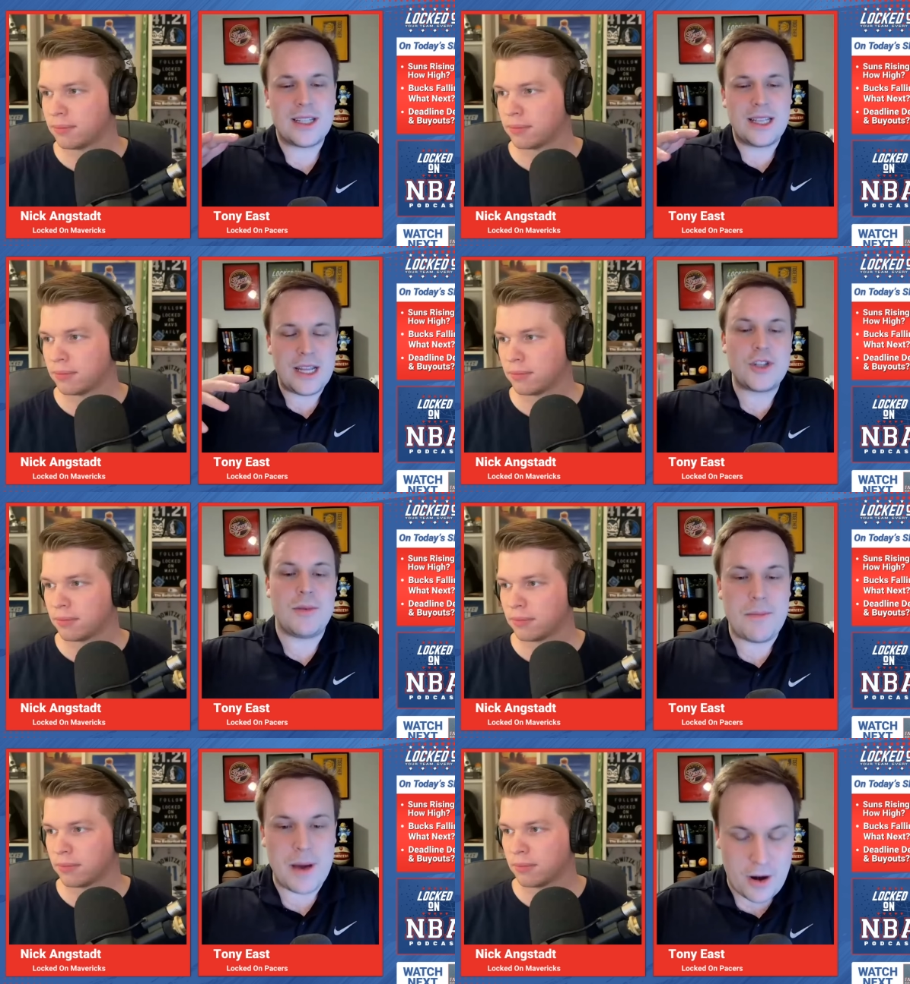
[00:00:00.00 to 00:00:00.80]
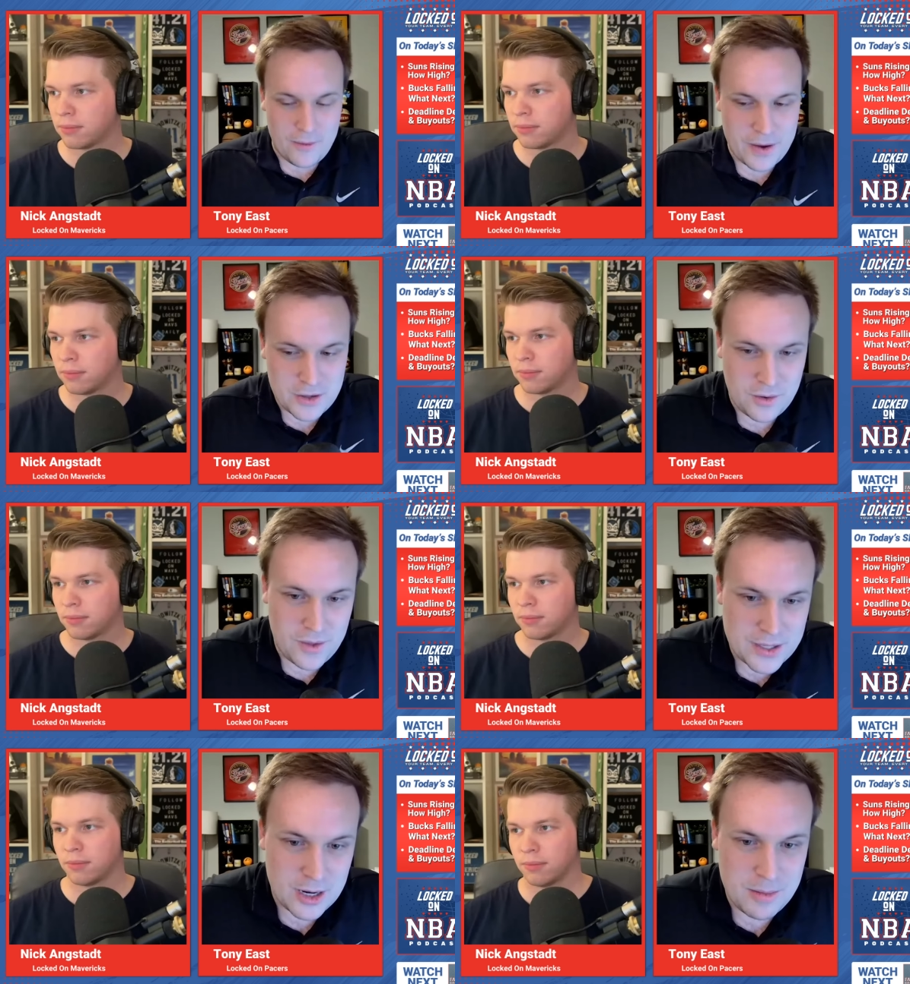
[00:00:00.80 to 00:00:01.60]
Speaker 1: need to be better offensively.
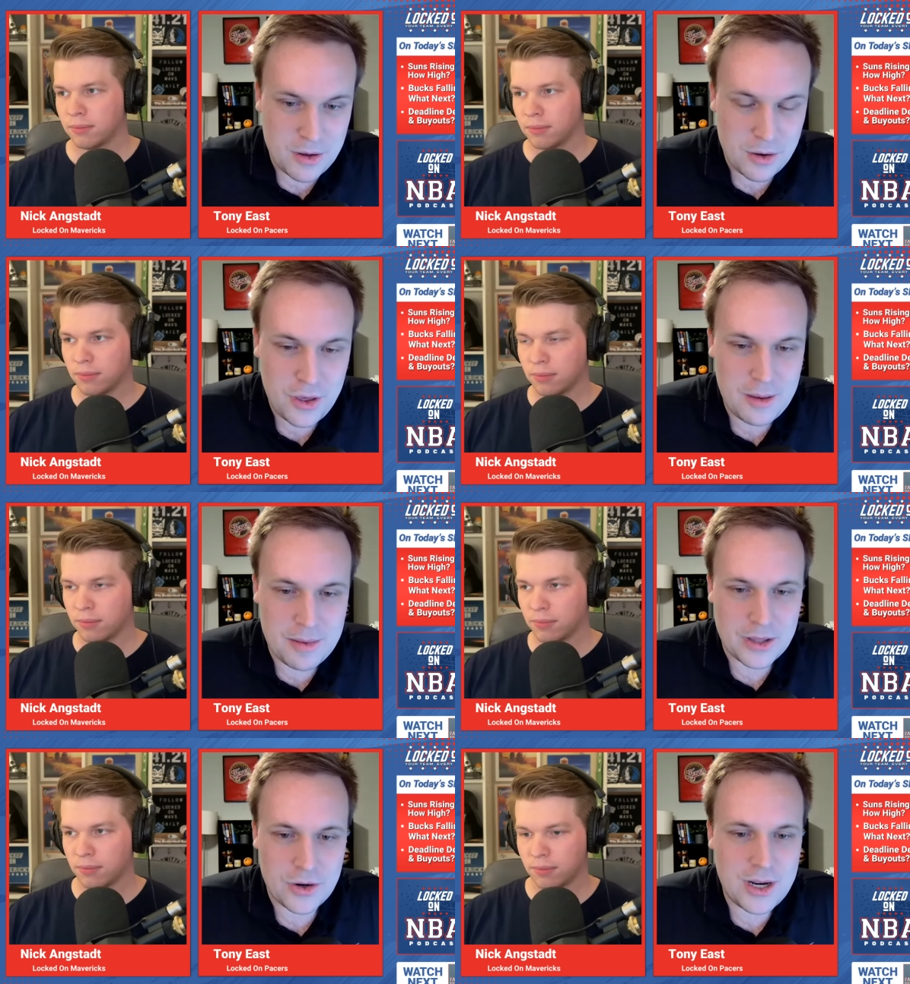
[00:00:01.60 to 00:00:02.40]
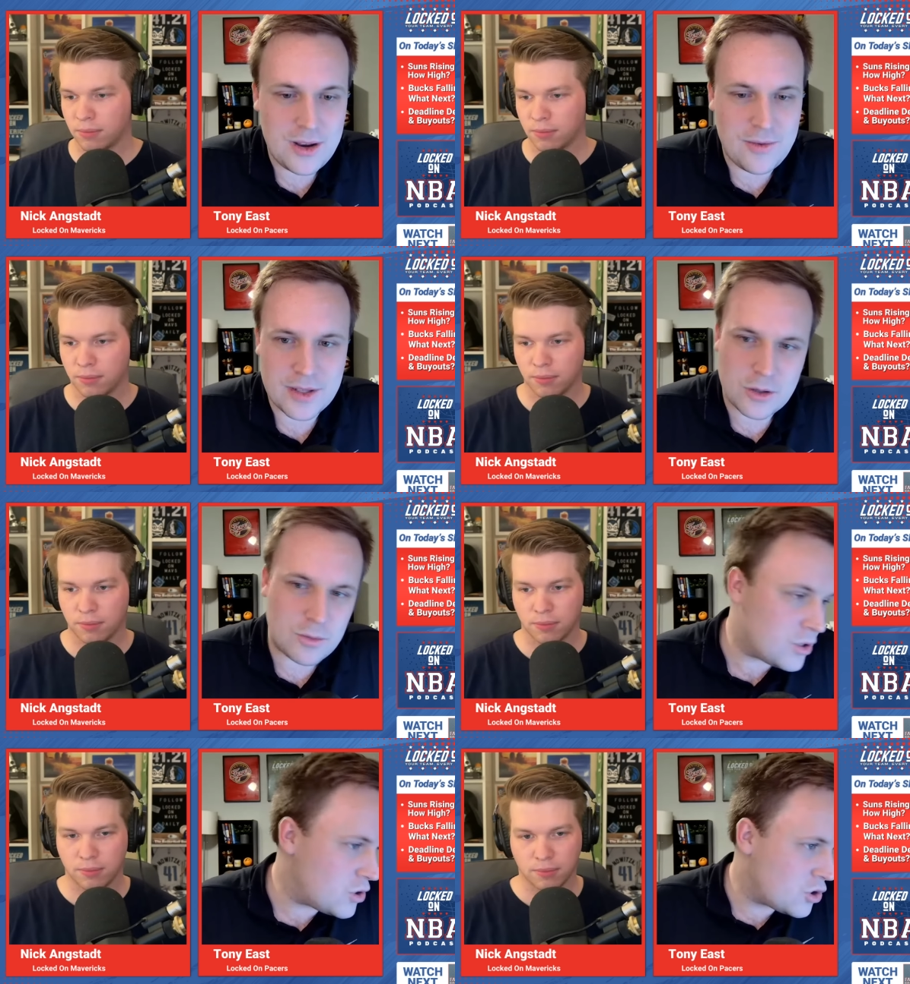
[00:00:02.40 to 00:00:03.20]
That's going to be their thing, but their defense has
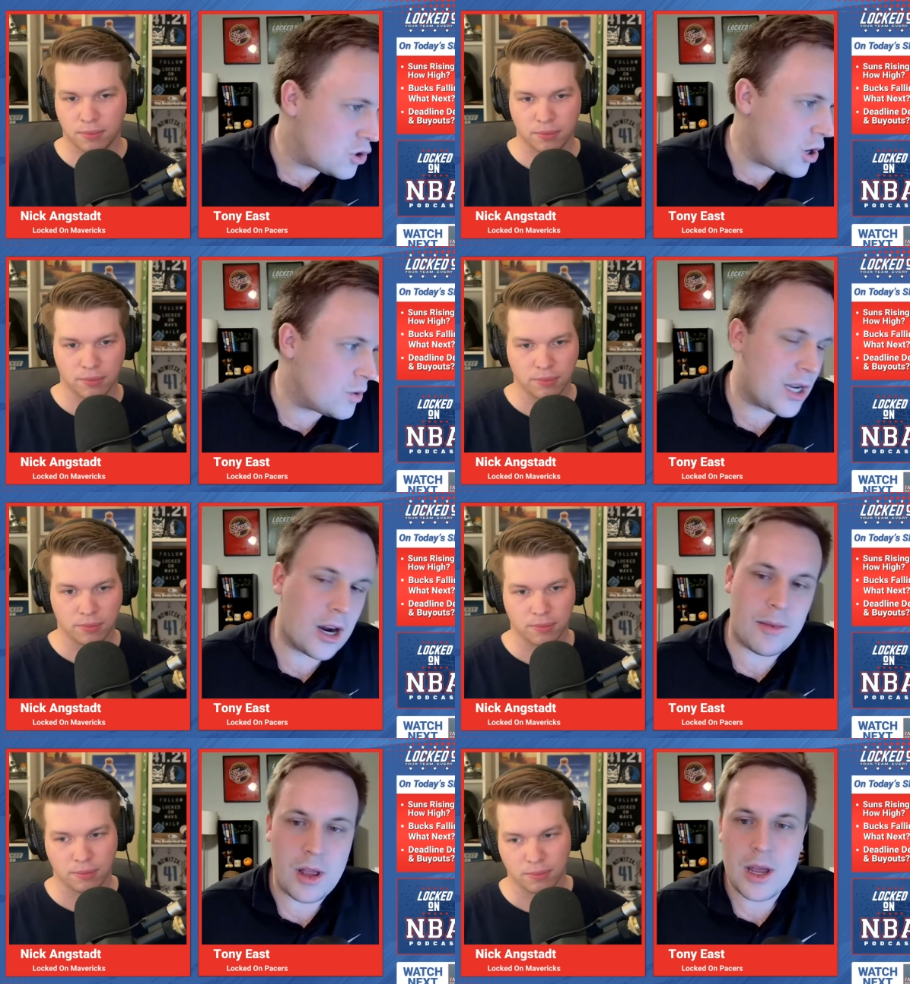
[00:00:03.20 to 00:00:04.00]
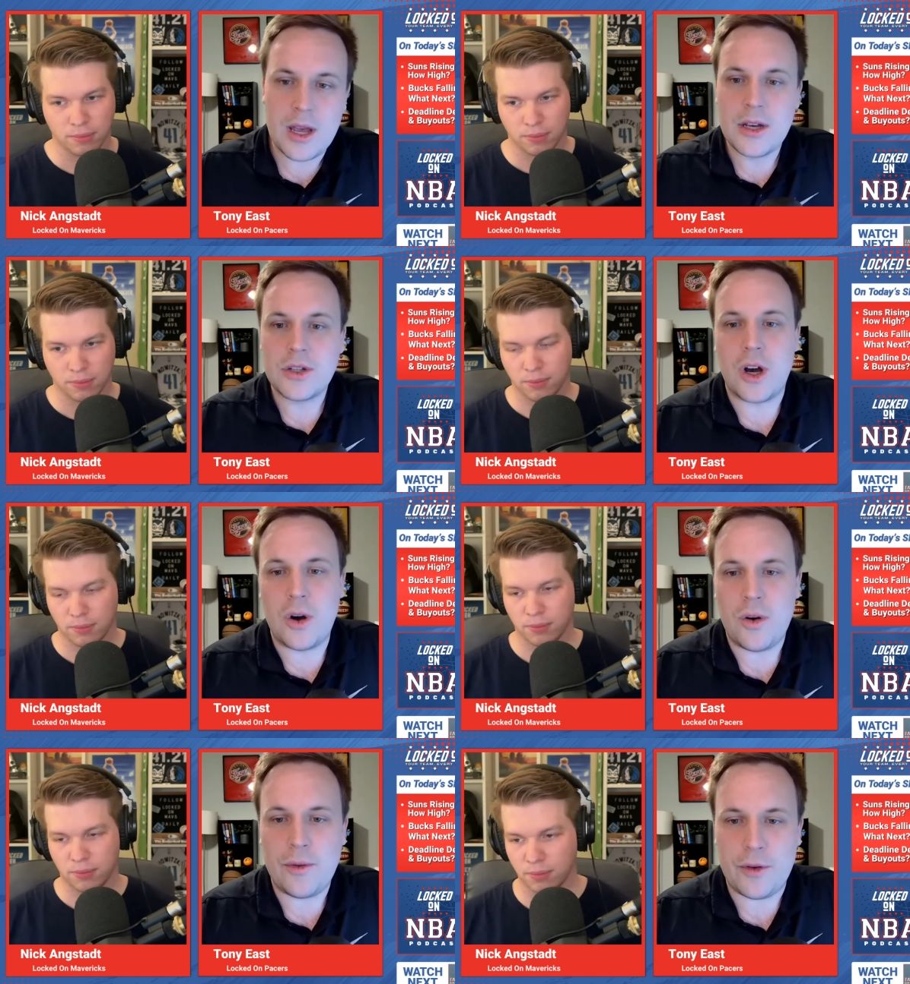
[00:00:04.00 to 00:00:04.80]
been so terrible.
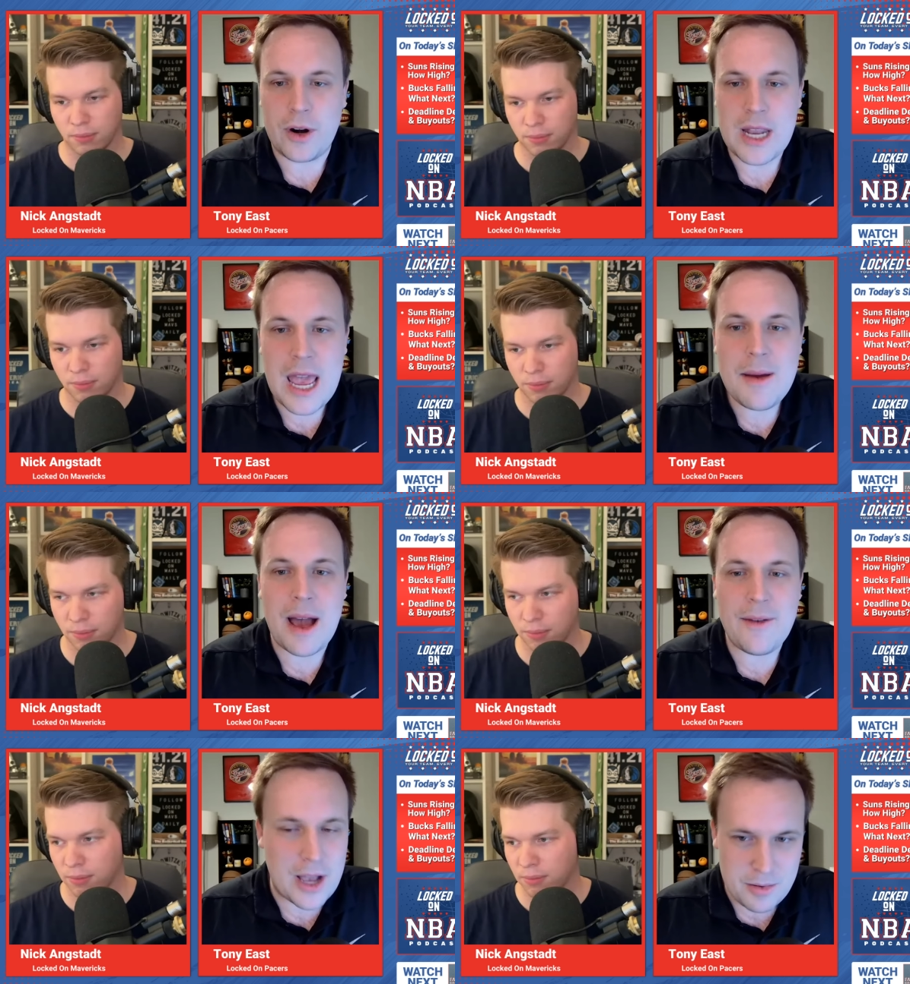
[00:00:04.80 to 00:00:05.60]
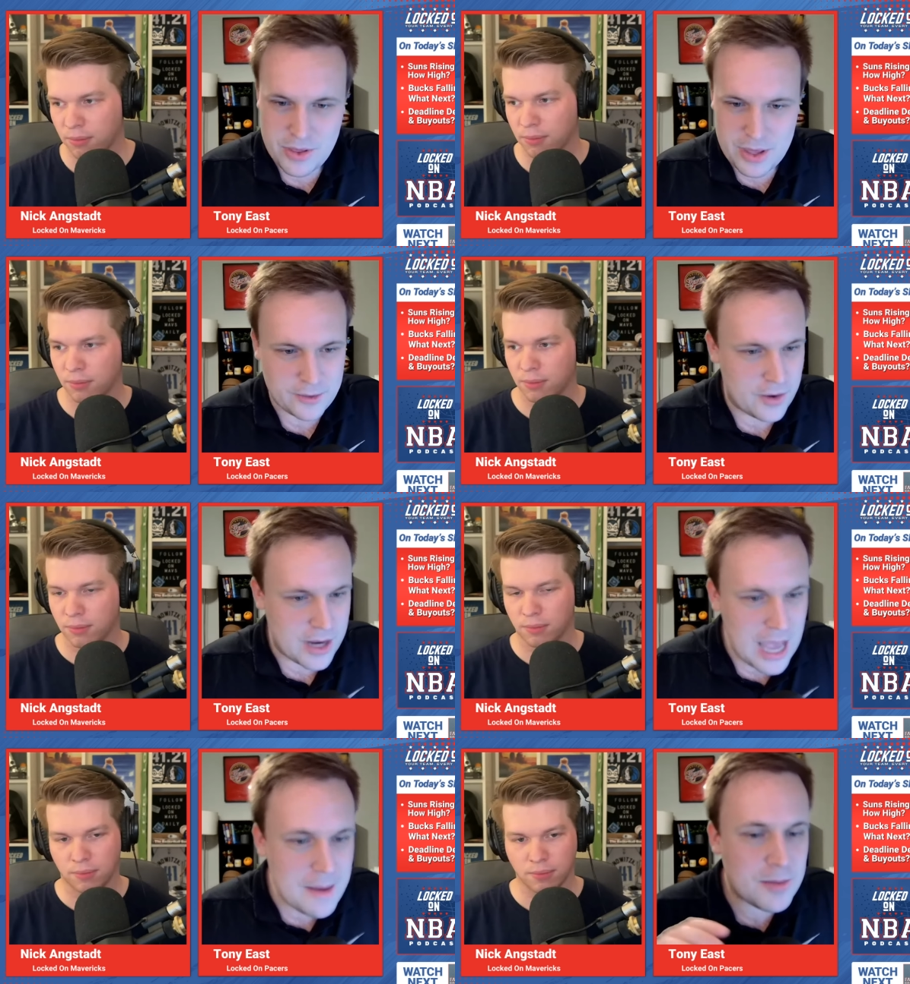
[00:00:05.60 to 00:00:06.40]
So for Dame, I have a couple things for
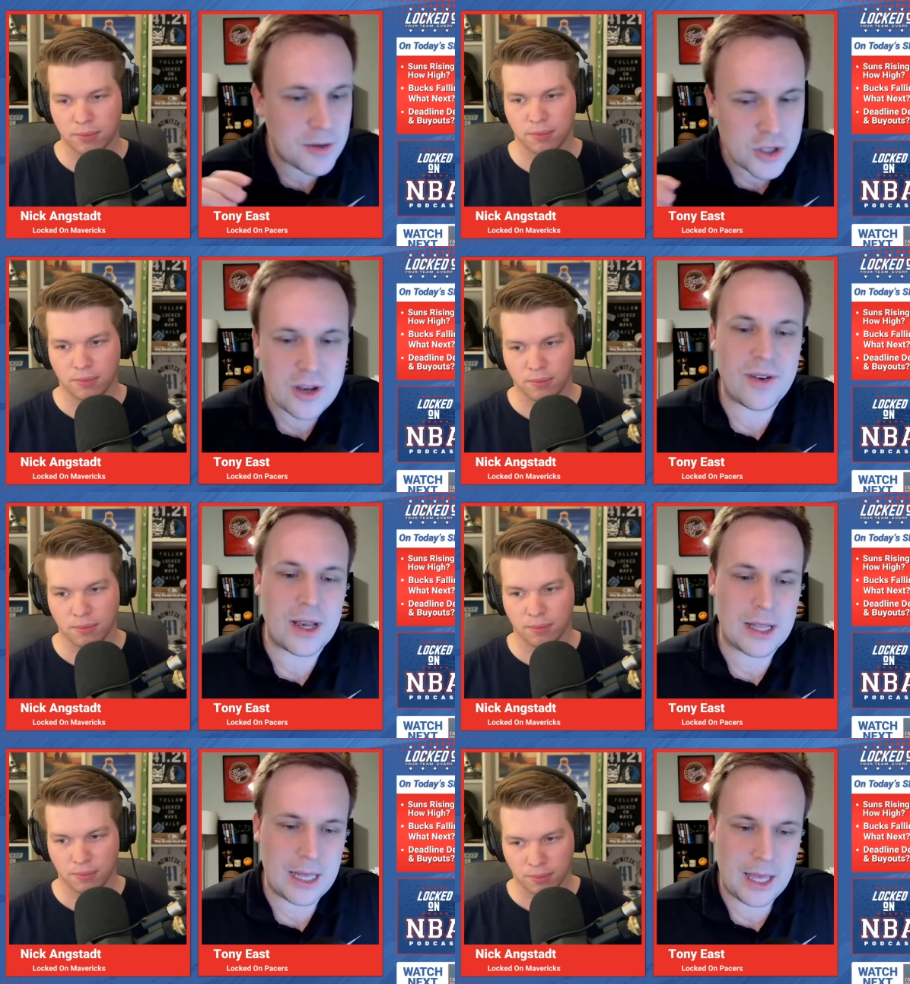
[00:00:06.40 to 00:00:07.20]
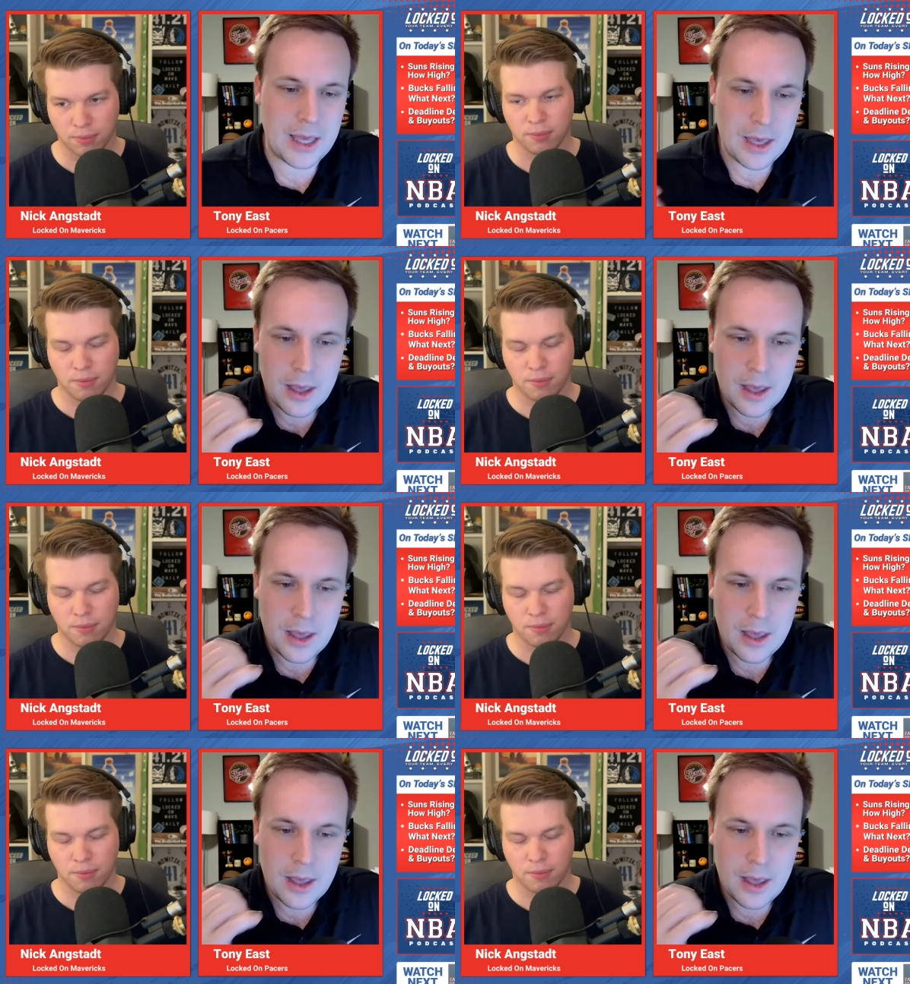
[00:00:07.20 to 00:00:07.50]
Dame specifically.